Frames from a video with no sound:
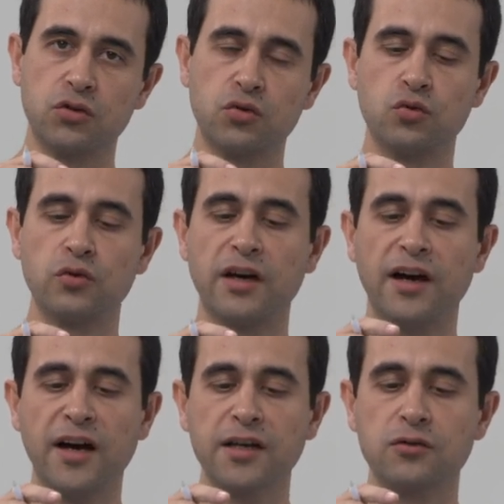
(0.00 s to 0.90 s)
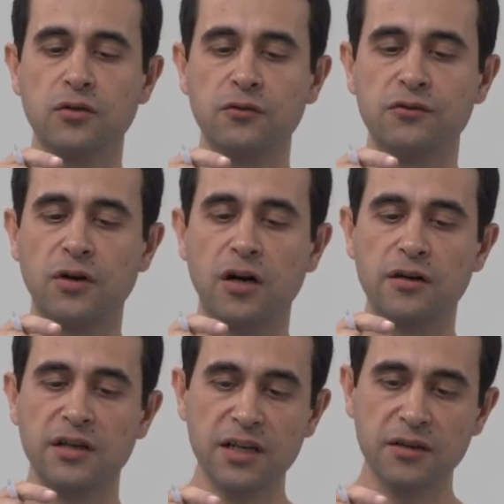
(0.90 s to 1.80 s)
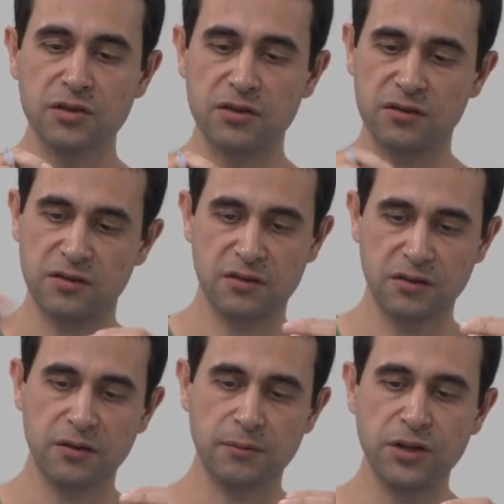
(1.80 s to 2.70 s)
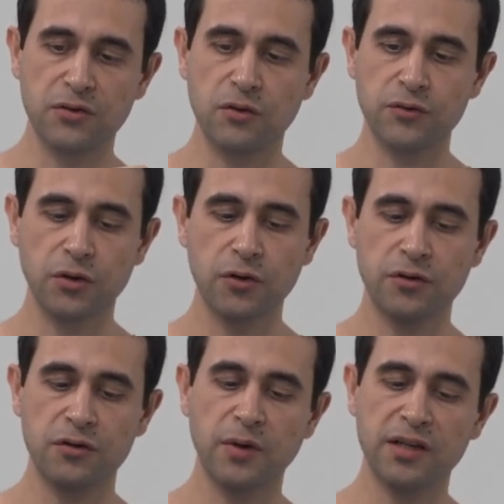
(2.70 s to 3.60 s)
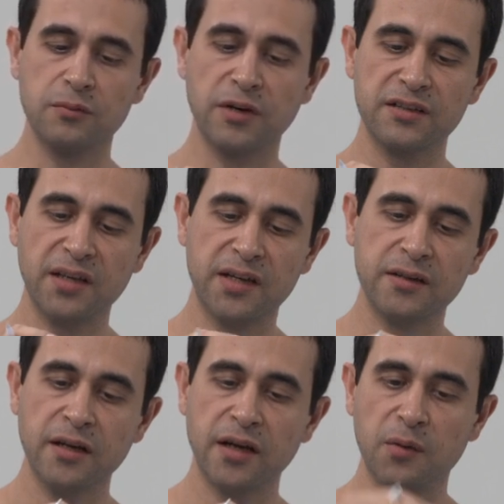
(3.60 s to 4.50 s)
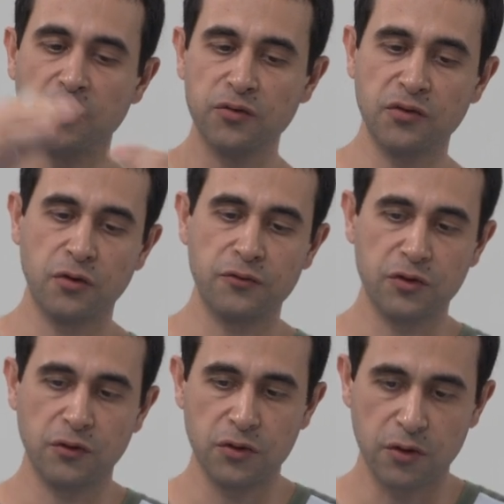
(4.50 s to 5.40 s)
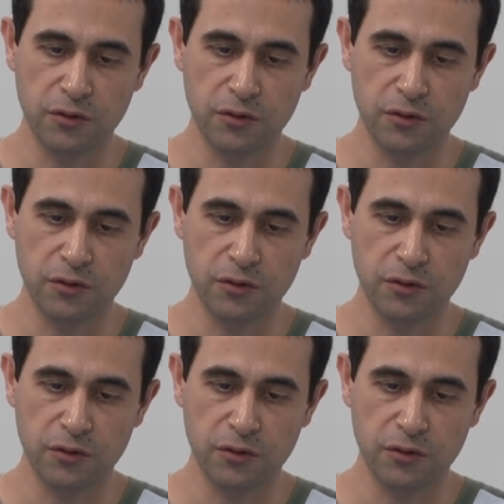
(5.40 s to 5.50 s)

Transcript: to a height of RE, which is the radius of the Earth divided by 10, above the surface of the